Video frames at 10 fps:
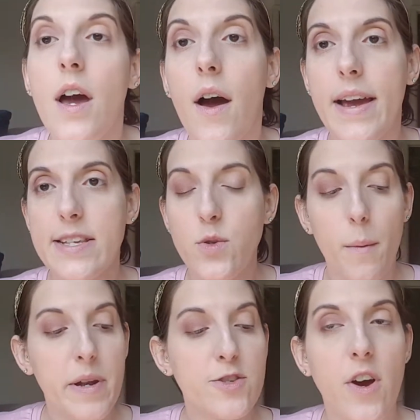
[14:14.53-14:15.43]
Okay, so
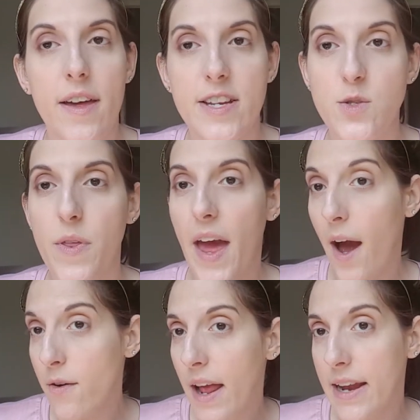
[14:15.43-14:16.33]
I'm gonna try this
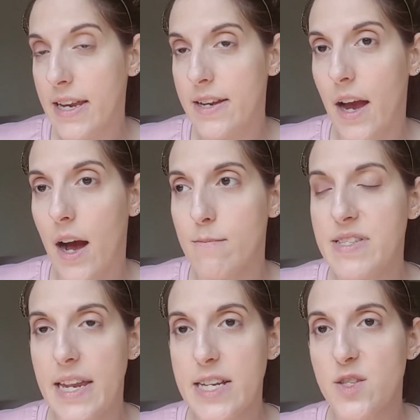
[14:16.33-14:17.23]
without any
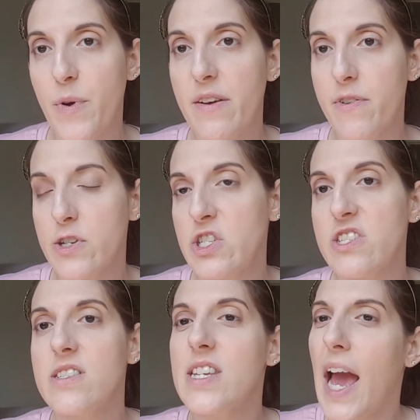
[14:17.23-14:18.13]
setting spray first
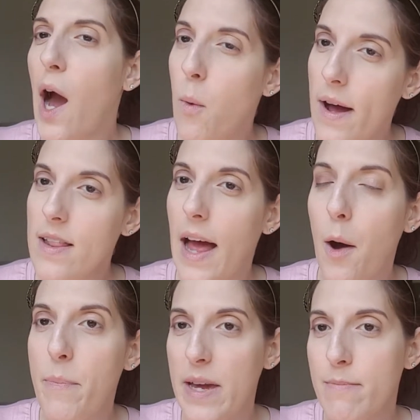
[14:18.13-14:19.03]
just to see
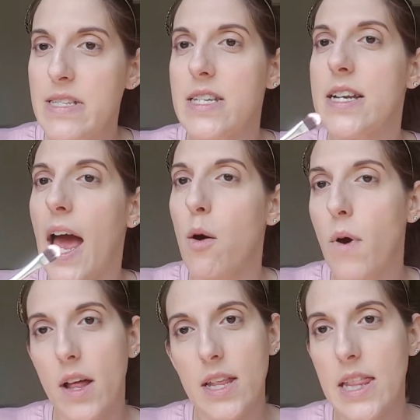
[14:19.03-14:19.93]
how pigmented and how
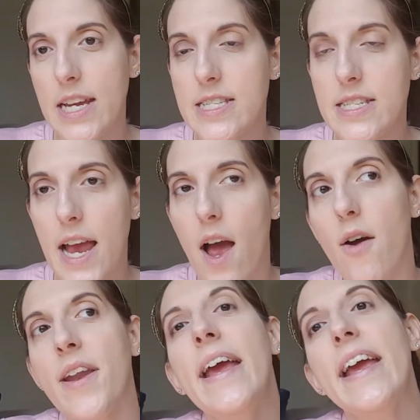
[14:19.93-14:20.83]
well it lays
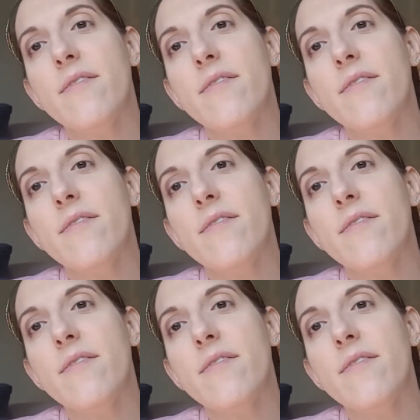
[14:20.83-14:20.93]
down.